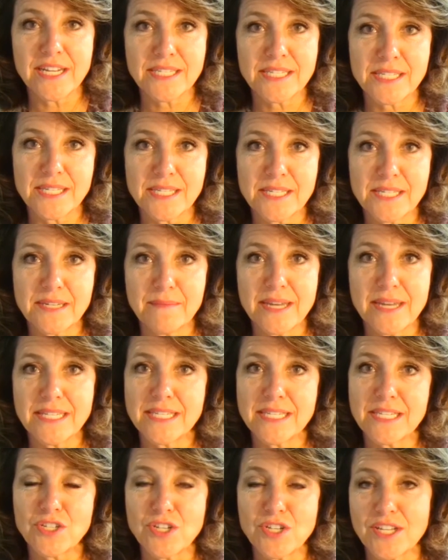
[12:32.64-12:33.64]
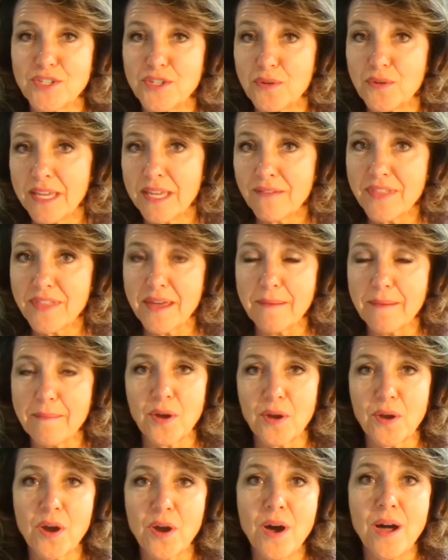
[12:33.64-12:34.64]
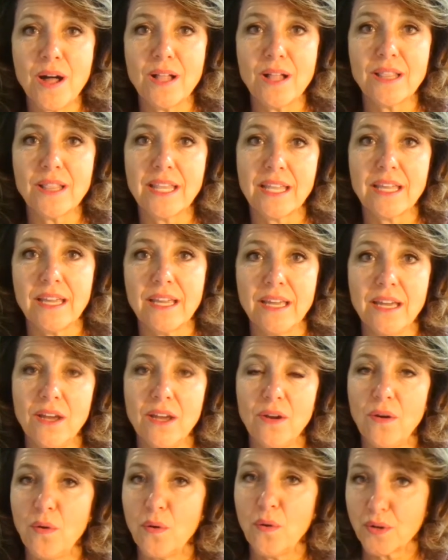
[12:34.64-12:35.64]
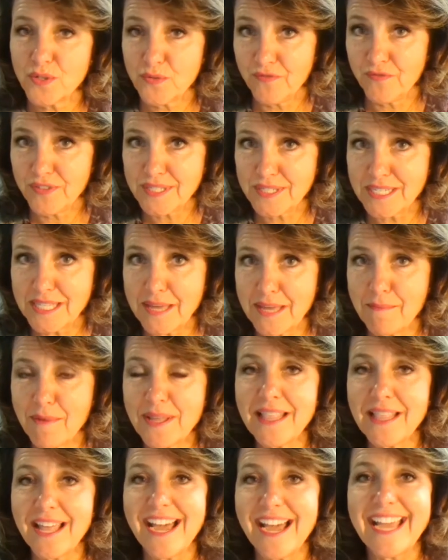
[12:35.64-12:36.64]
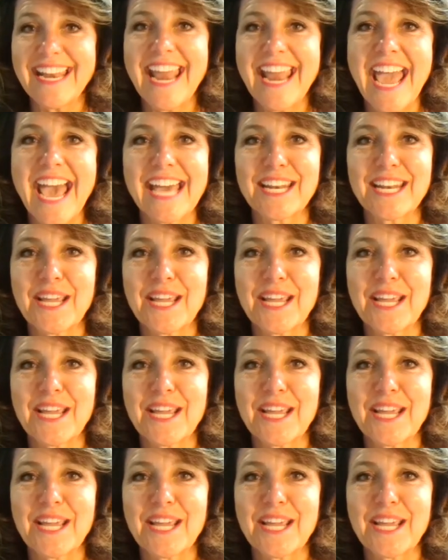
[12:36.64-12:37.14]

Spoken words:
system, I suggest you give them a call or visit them online at